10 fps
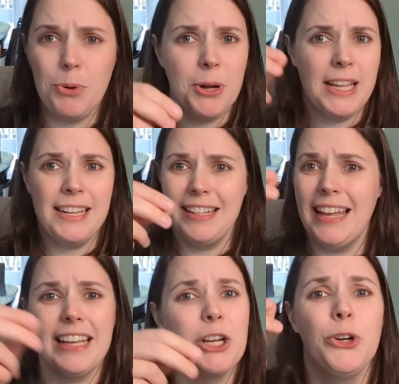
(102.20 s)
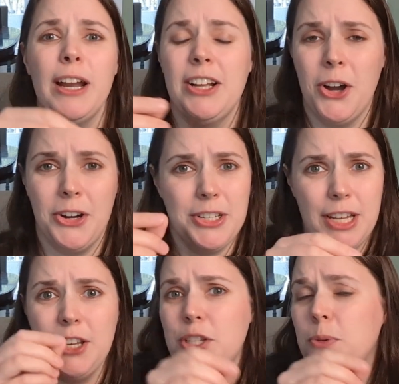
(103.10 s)
putting like credit cards
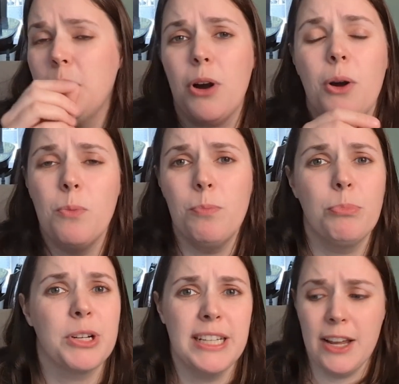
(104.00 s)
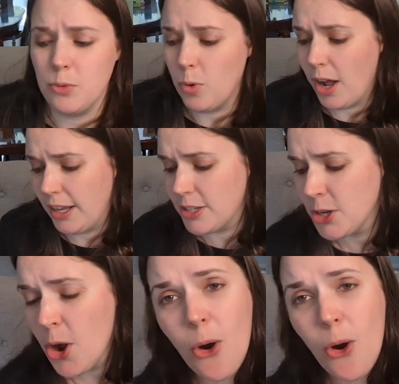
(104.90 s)
into a pretend wallet,